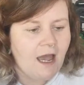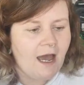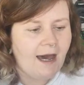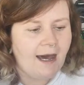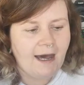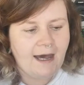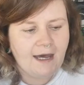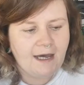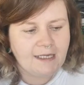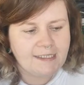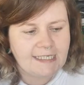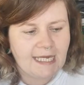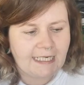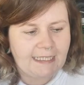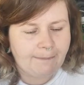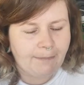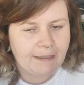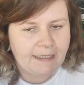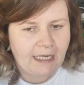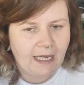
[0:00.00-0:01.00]
Has
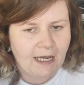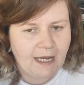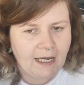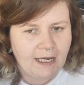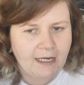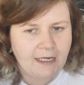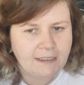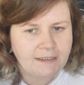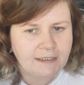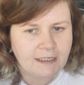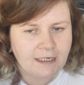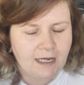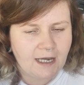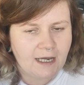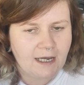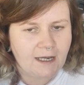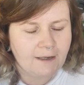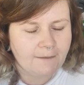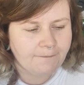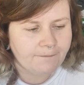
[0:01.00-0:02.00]
anybody had,
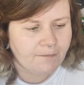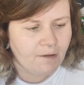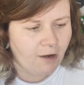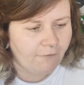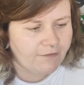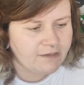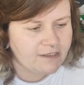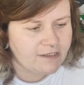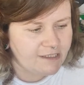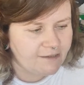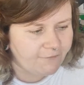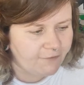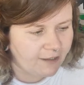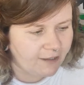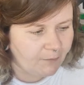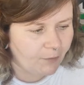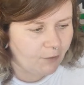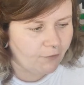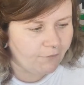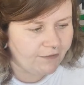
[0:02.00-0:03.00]
obviously for
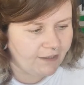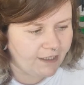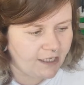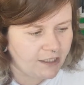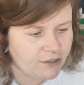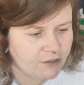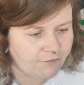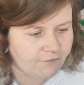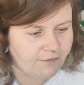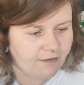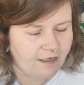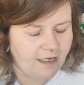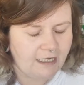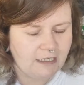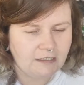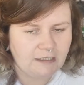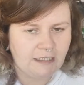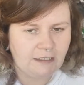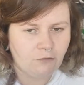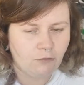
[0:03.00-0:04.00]
anyone over the age of
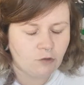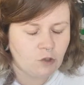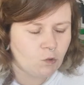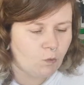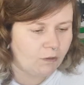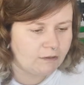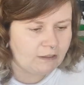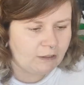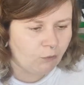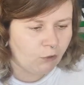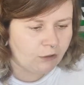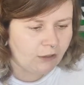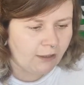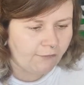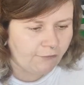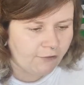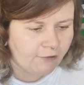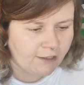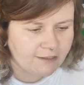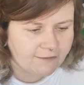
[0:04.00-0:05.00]
18 or 21,
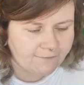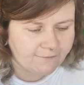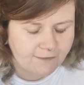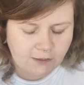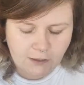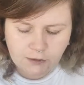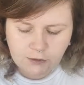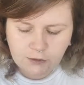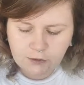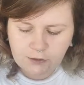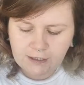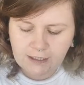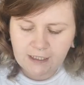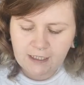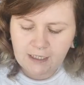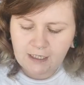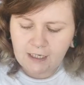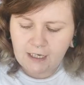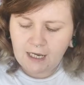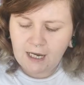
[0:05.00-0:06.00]
if you're in a different country,